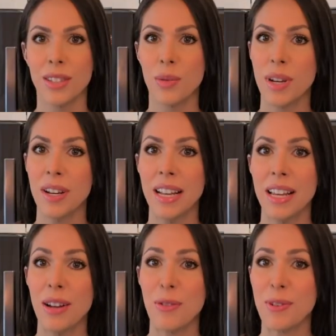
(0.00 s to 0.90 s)
So we're
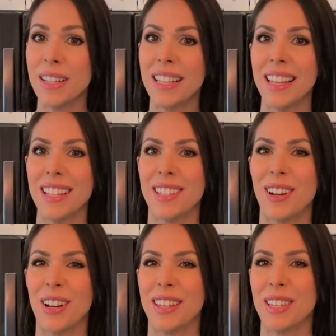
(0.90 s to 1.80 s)
getting a really late
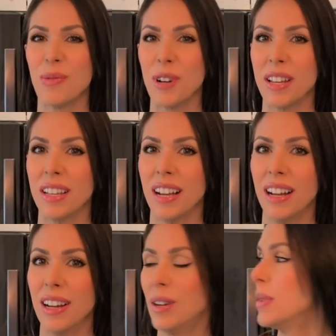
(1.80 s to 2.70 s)
start this morning.
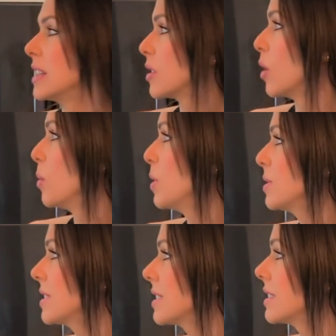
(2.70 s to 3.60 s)
It's
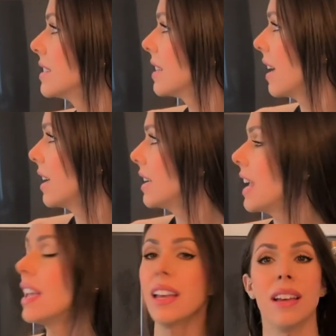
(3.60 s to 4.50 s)
almost 9
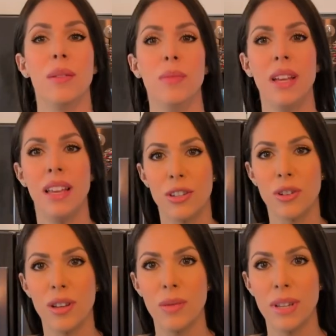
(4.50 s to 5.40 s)
a.m. I'll
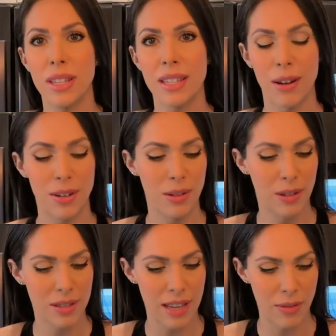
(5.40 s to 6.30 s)
show you what the sourdough
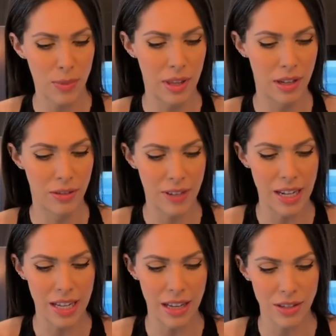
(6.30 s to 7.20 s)
looks like from the little
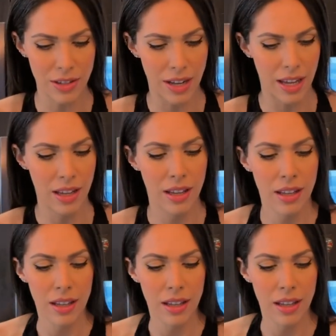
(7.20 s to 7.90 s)
feeding yesterday.